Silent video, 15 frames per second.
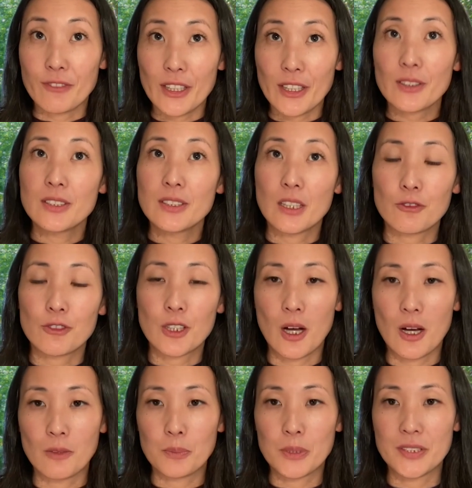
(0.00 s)
fair enough
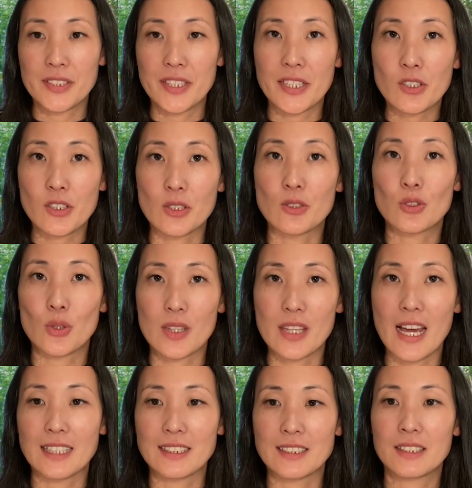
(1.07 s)
compensation so
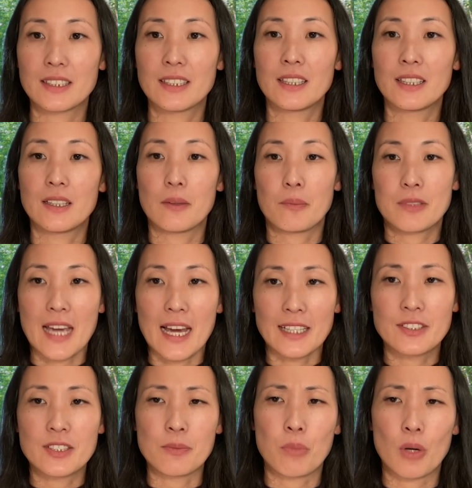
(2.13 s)
that
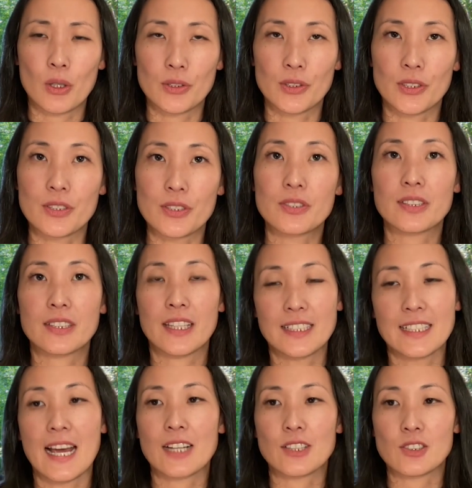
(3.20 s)
dads and partners
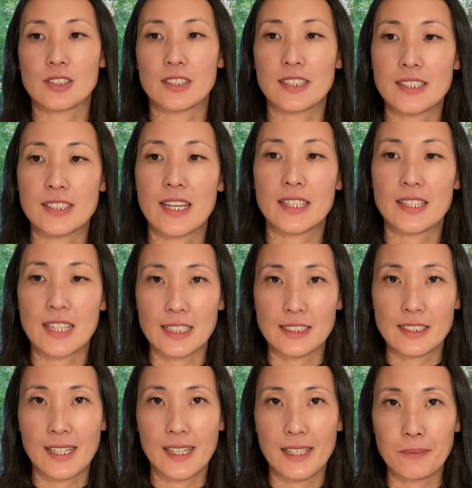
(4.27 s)
can actually take that
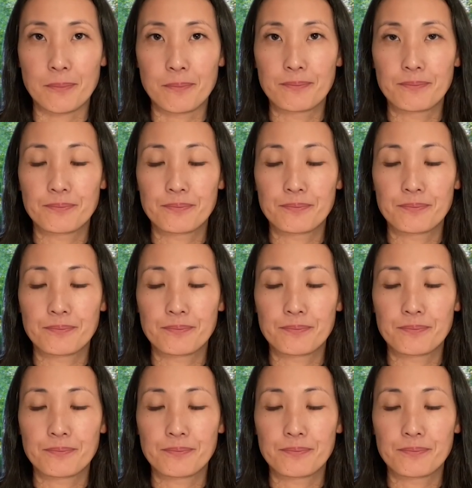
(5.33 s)
time.